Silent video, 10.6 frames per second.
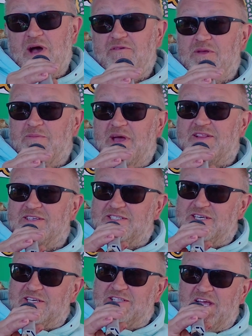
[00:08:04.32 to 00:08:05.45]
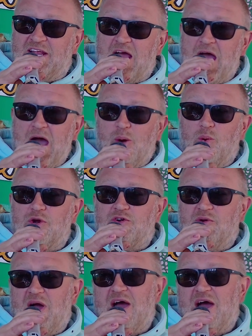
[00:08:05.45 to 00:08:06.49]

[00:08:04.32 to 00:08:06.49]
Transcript: But you have to make the 16-hour